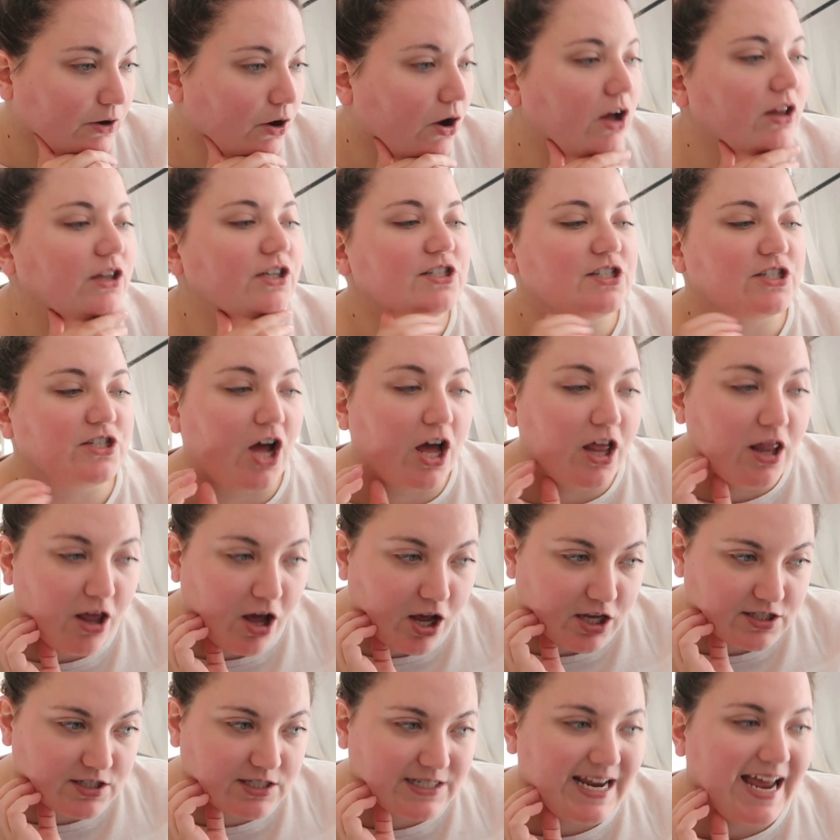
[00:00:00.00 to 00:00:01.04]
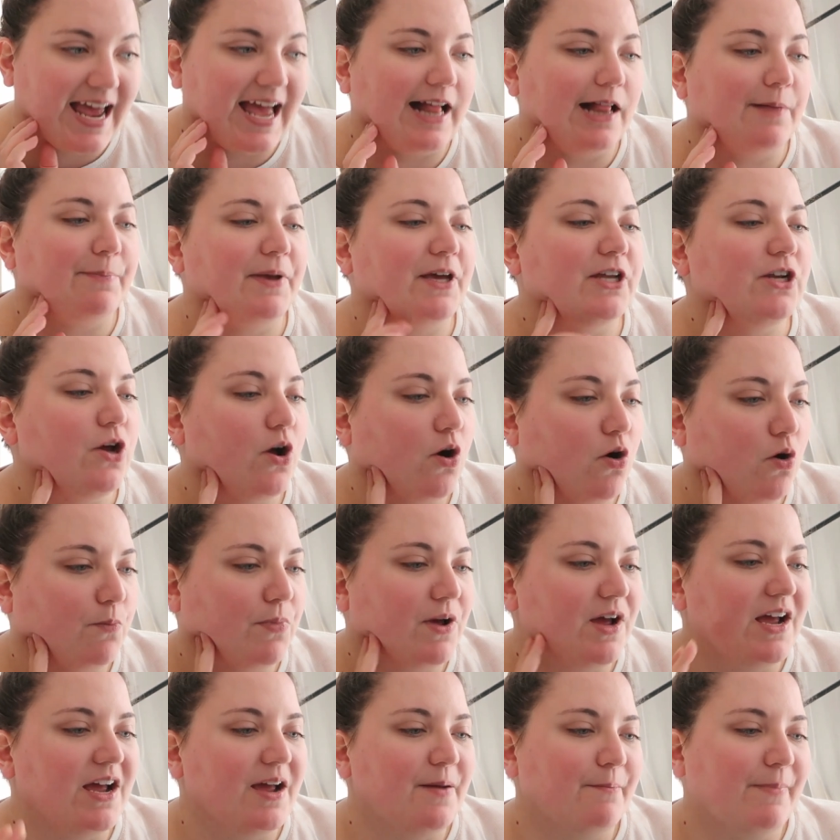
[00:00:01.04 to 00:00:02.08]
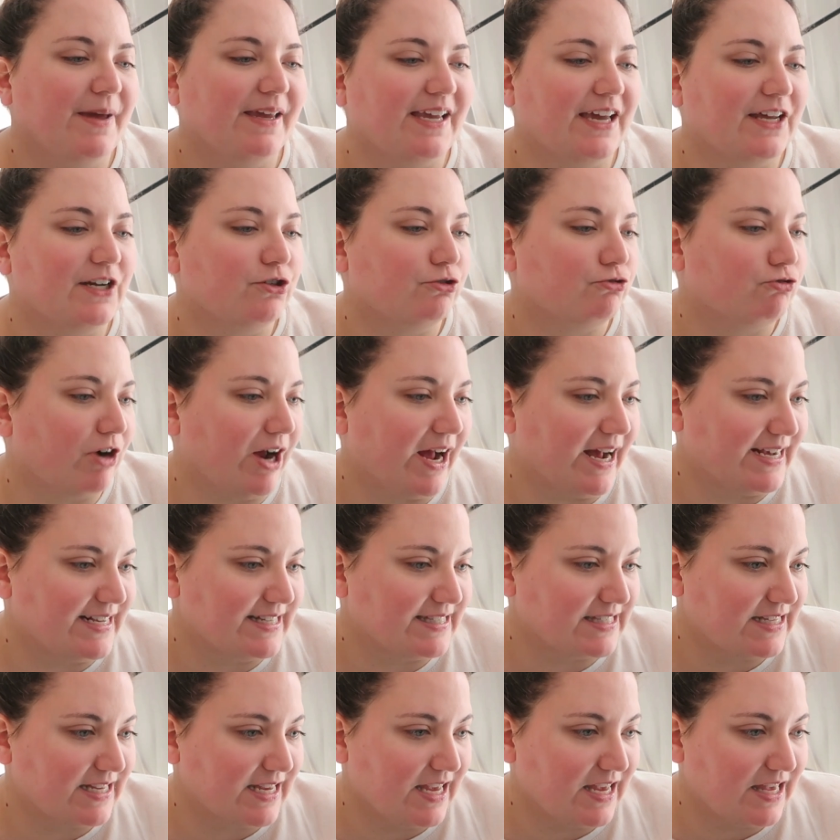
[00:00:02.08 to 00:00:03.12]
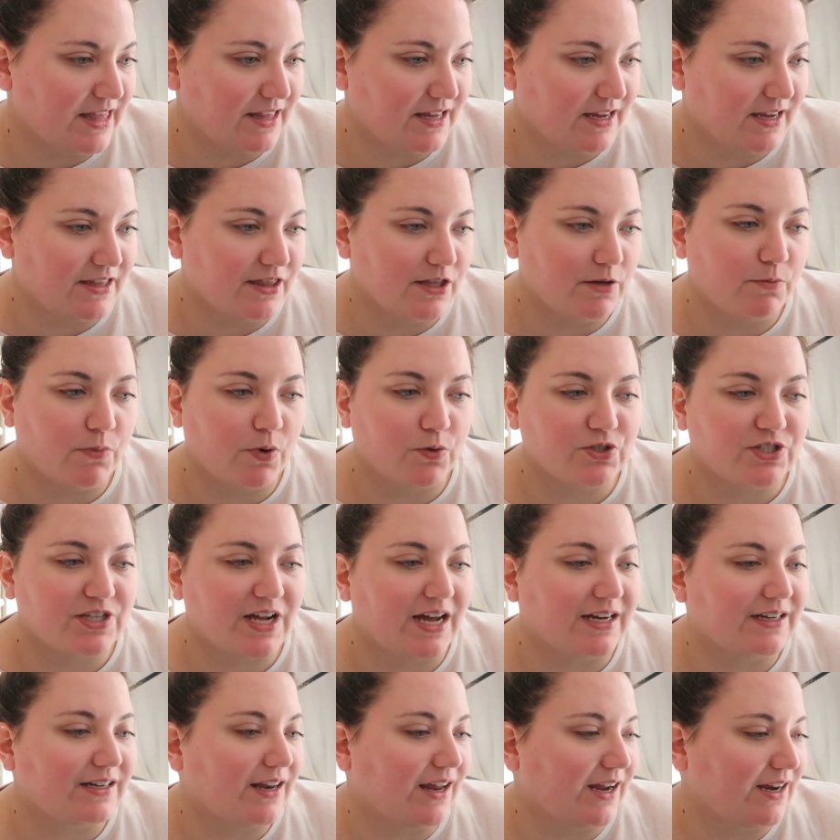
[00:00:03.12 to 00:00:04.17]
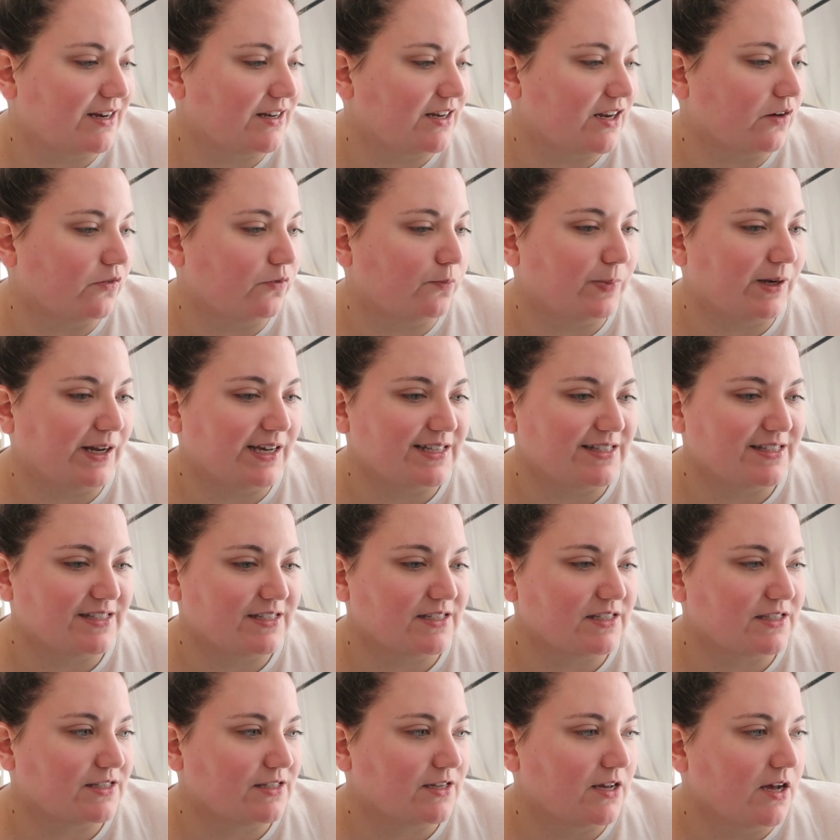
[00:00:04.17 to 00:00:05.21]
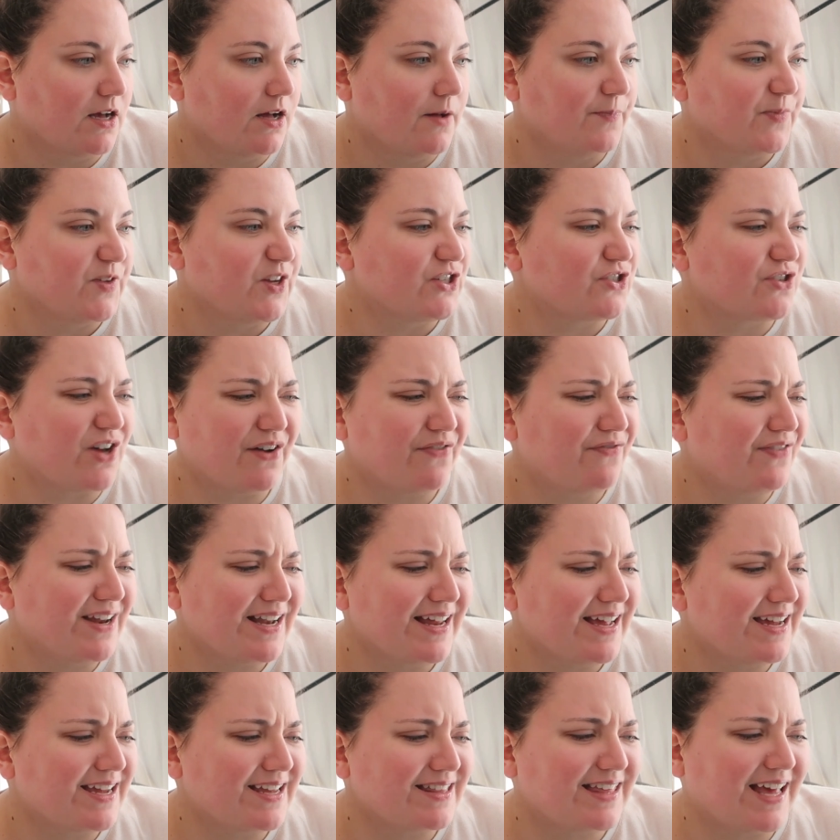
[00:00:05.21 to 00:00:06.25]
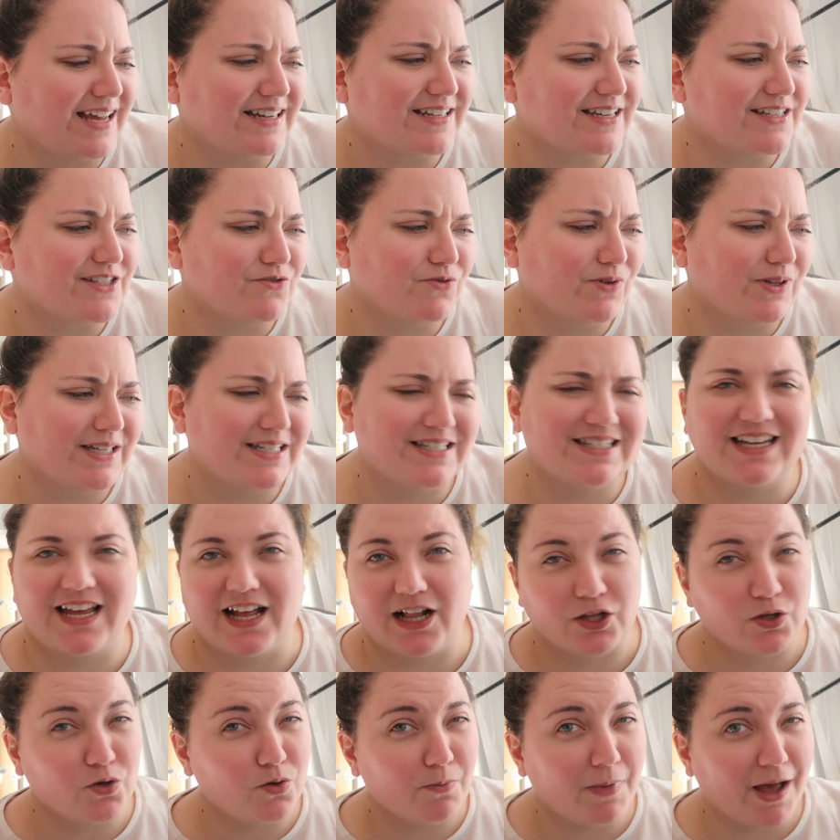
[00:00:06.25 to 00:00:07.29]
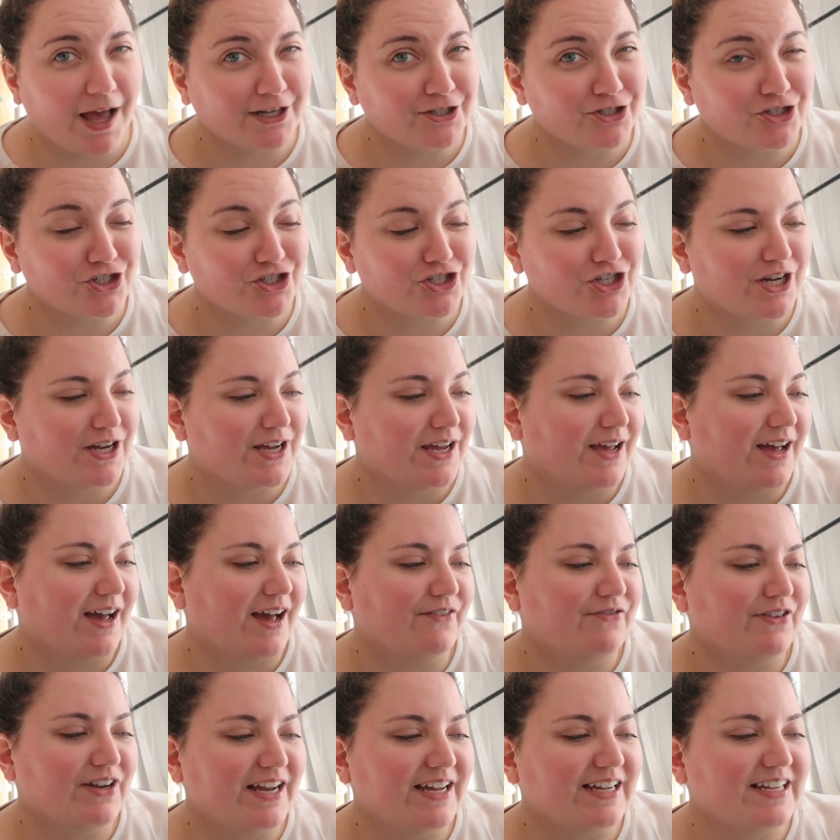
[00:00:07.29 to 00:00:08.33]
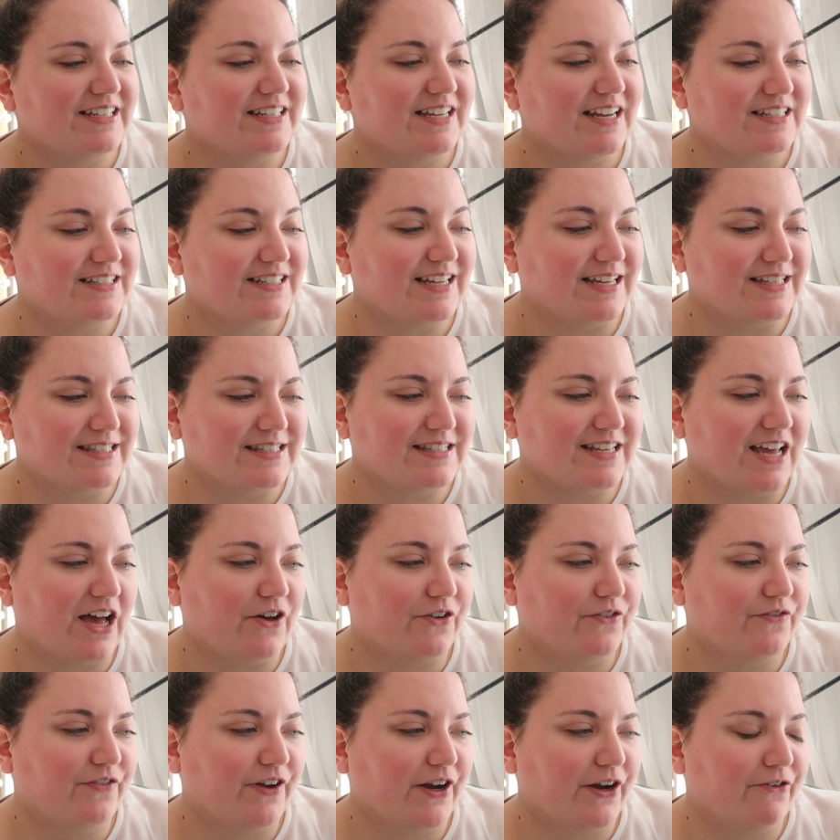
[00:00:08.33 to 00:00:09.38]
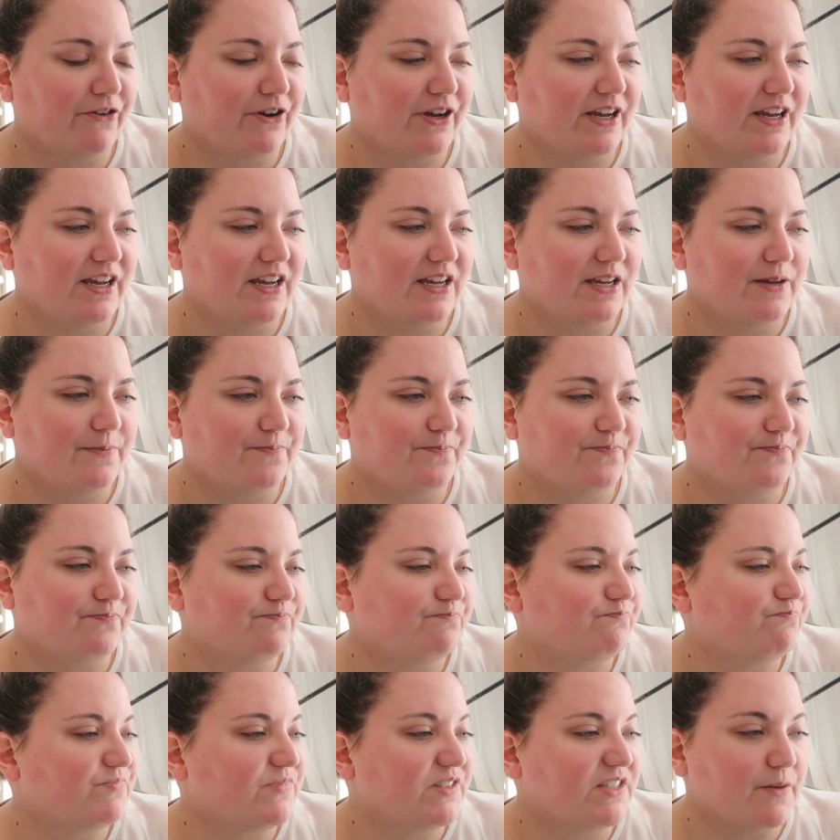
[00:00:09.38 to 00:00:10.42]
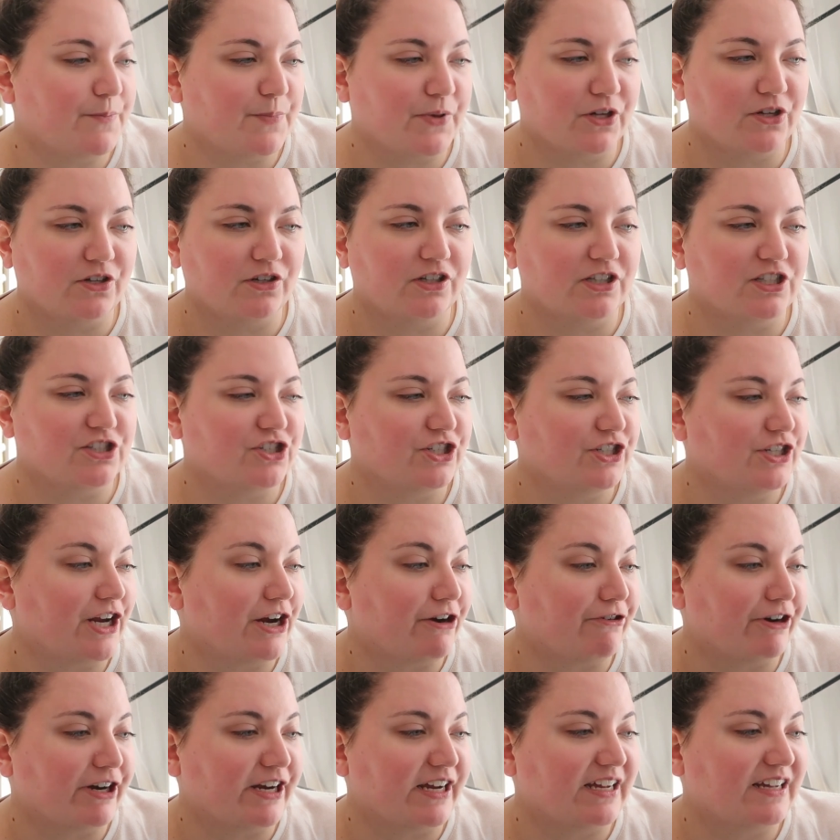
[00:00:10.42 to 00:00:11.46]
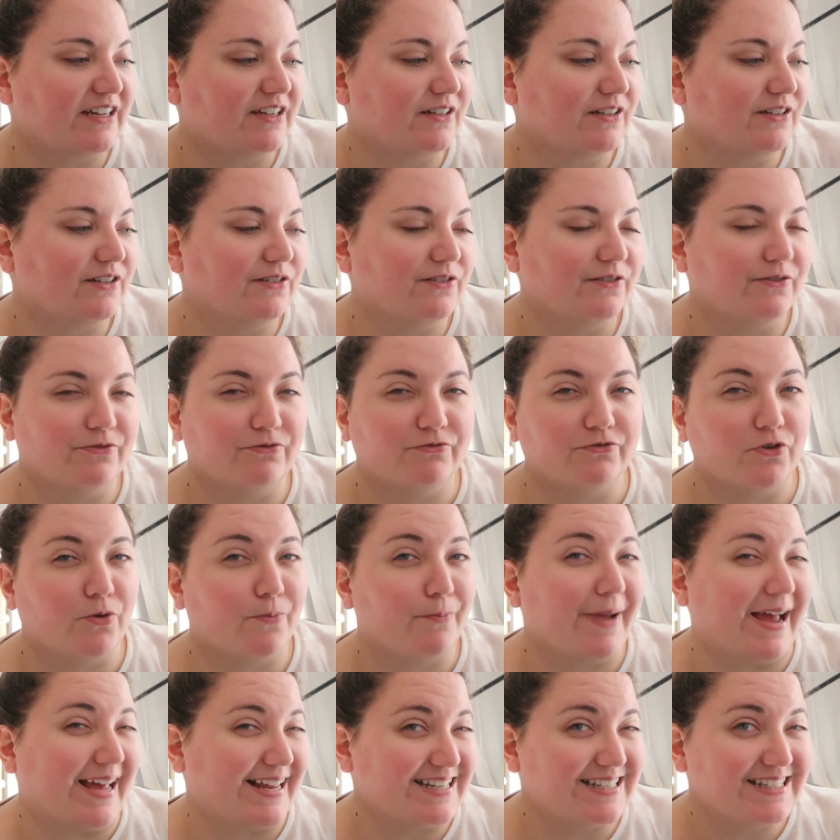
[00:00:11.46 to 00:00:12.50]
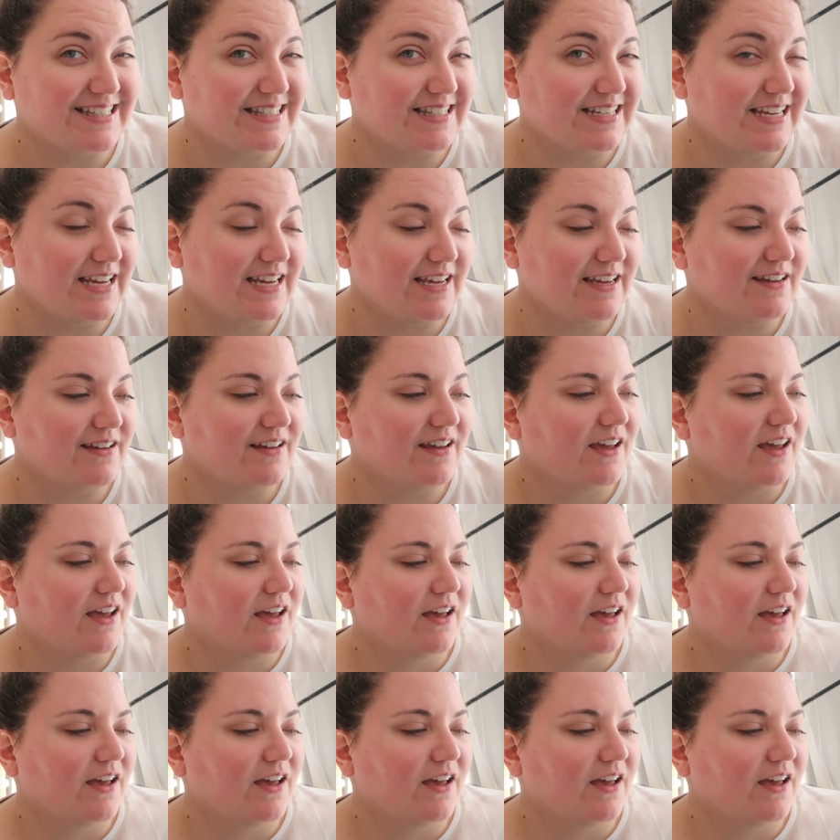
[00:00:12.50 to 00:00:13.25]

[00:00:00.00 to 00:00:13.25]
all is not lost. Help and hope may yet arise in the most unlikely of places. So I feel like that doesn't really tell you much. I feel like it does sound very typical, generic romantasy.